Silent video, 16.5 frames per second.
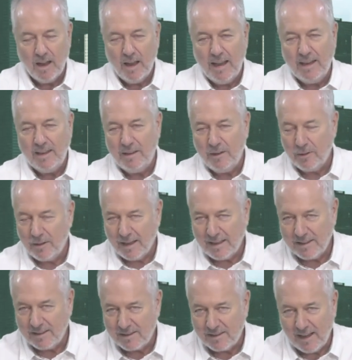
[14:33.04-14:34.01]
In the
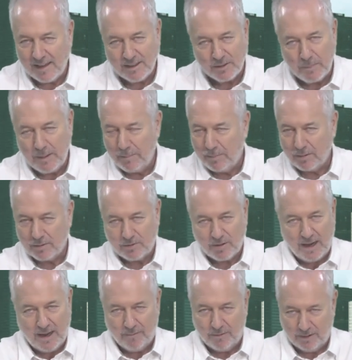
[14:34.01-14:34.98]
United States, people
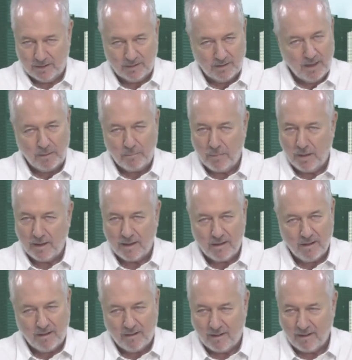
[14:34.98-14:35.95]
travel a lot by
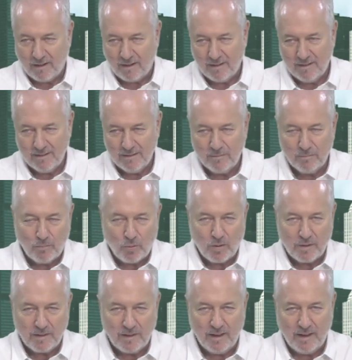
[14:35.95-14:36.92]
car,
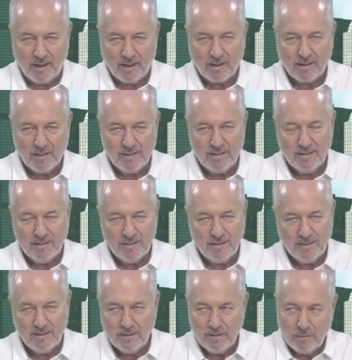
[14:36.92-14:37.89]
more than here.
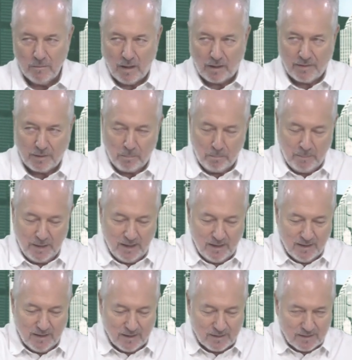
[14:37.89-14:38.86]
Hacer
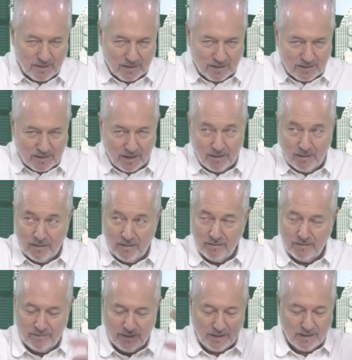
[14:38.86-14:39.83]
millas hasta el
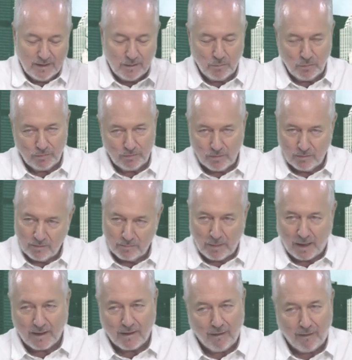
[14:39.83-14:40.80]
fin del mundo
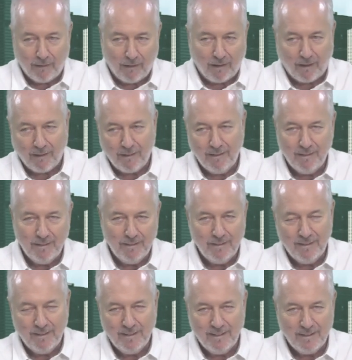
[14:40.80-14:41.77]
by car.
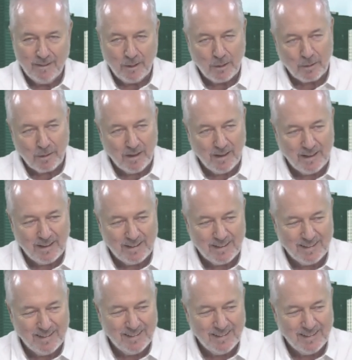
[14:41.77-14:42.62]
All right.